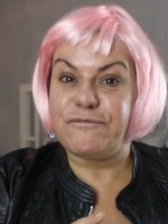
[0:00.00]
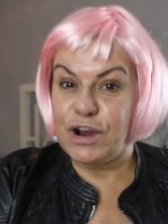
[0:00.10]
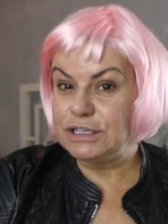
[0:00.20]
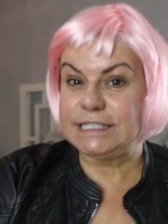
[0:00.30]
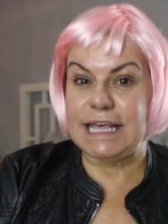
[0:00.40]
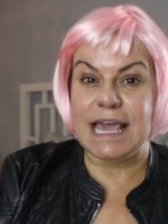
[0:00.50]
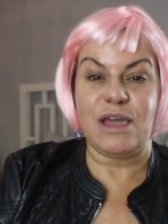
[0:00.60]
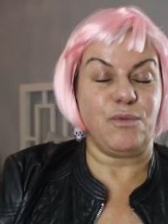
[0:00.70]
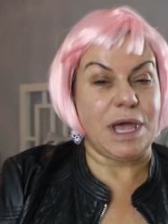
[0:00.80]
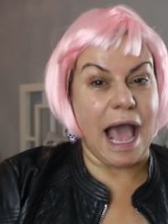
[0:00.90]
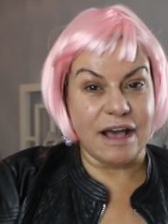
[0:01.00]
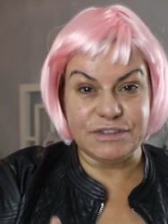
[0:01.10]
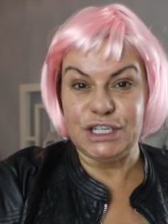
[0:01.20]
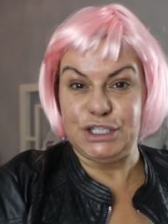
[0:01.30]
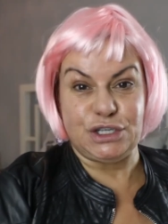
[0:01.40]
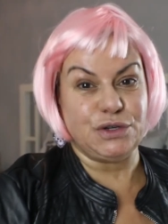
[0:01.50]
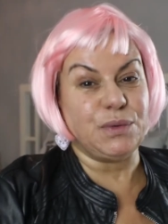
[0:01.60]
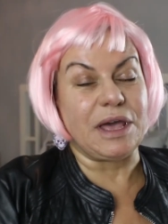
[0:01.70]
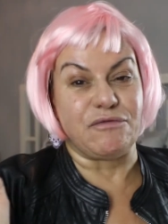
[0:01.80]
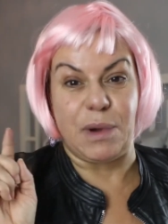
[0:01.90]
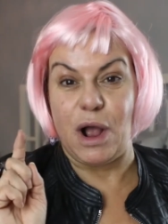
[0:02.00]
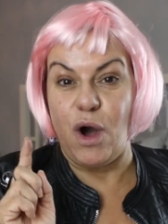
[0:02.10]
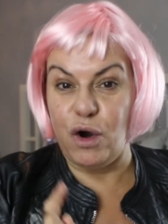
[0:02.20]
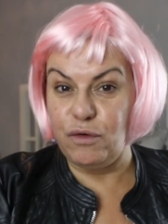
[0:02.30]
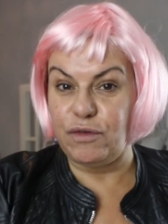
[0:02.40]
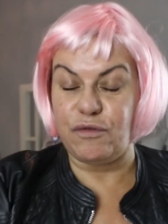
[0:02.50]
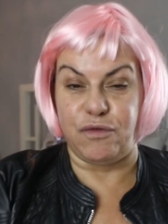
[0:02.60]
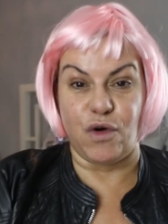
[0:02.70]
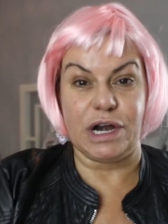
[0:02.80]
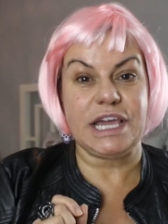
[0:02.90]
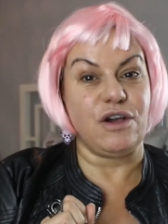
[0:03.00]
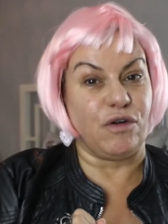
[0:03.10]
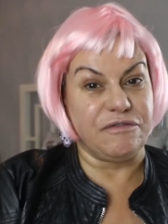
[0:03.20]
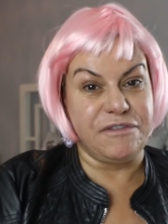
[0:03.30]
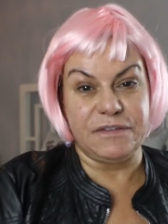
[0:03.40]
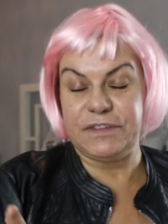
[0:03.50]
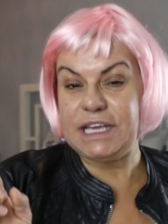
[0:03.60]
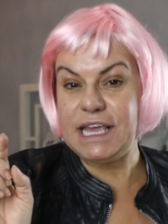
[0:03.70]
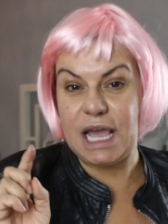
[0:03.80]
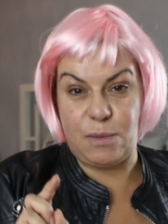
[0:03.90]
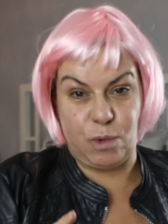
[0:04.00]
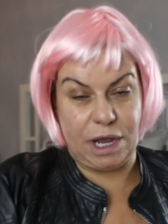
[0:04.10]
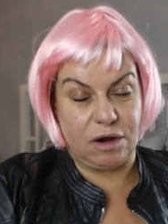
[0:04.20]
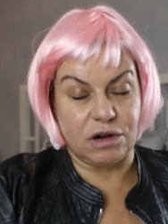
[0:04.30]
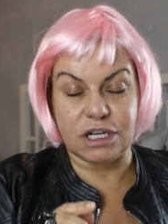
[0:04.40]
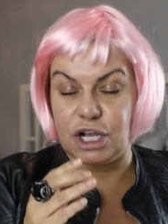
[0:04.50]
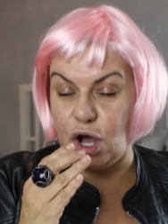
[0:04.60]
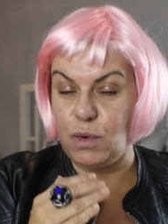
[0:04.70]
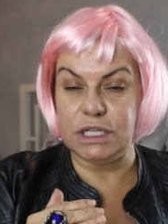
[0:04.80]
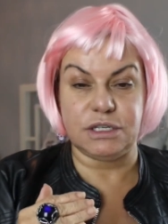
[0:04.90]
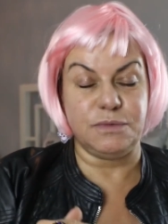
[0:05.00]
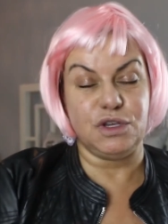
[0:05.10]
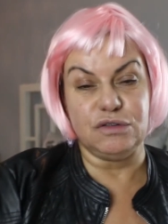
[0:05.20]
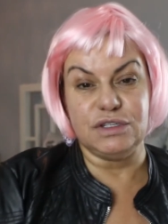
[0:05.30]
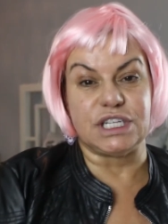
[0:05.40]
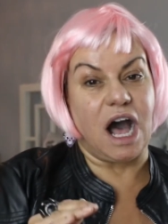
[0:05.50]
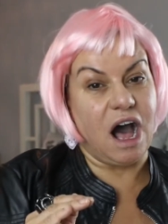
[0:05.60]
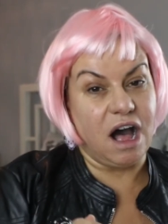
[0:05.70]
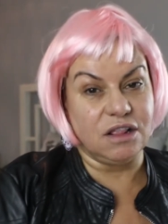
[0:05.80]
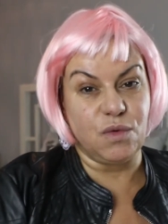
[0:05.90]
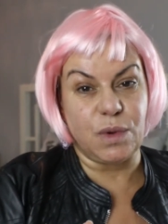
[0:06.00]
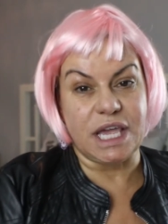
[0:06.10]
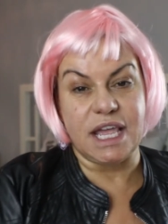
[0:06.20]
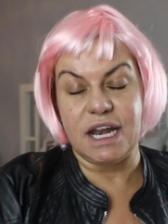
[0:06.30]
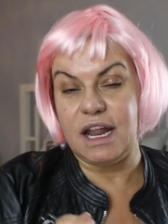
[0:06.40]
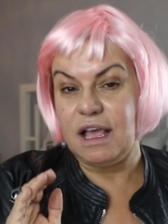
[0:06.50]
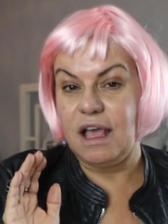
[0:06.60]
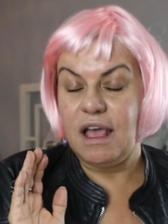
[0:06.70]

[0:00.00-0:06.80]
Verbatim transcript: First thing we have to do if we're over 40 or 50 and we're going to use Halloween